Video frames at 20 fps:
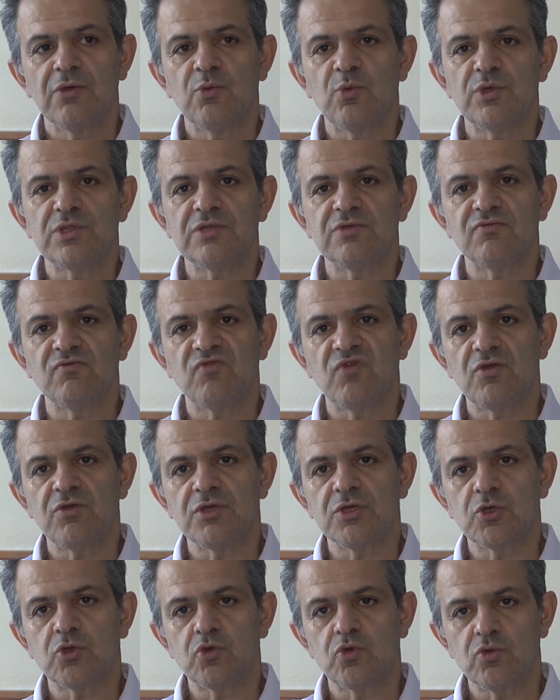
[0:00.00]
within
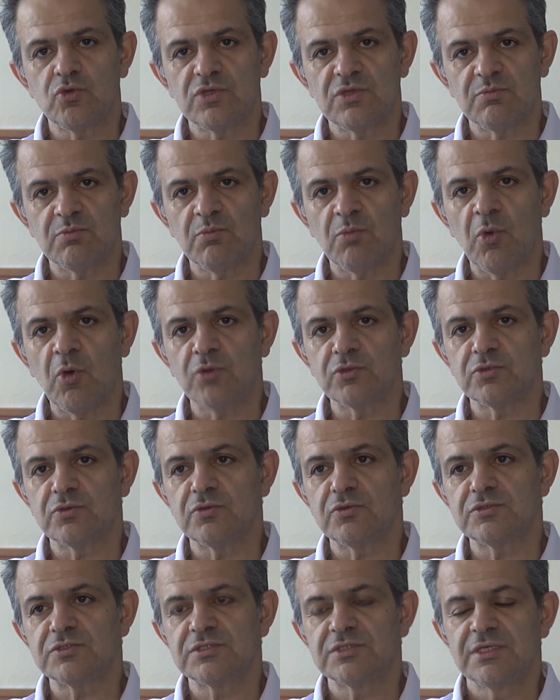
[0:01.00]
very crude
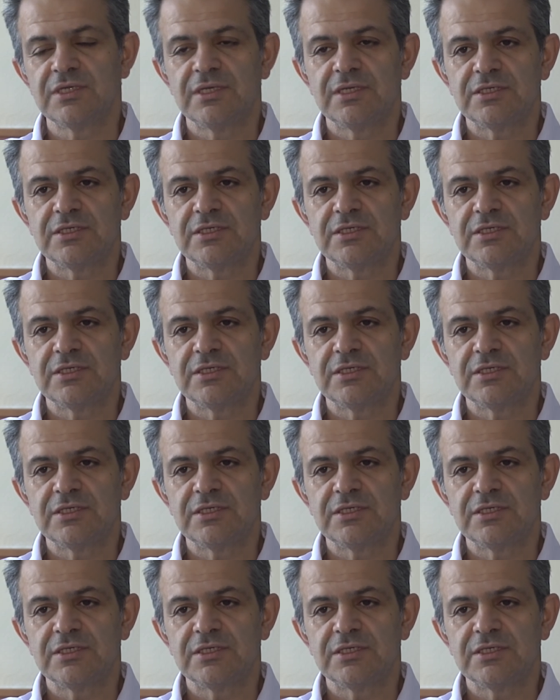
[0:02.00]
models.